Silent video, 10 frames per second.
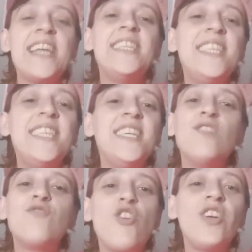D.
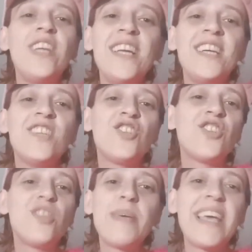Ronnie is just
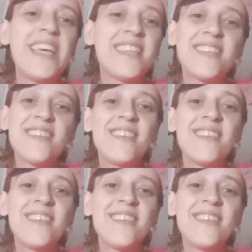the best.